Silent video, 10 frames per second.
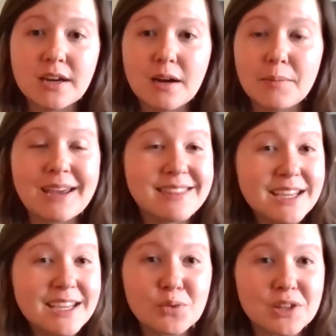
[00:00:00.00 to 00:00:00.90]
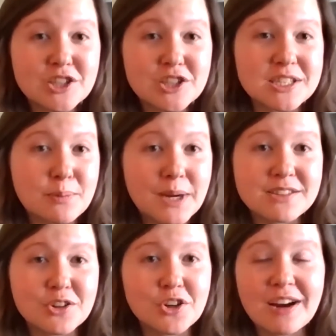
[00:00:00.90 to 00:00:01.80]
I think it really just
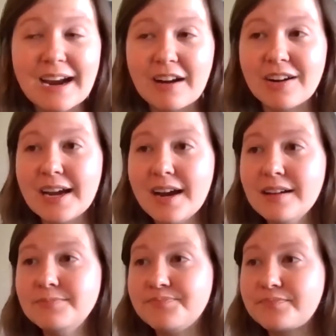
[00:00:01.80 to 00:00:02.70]
depends on your area.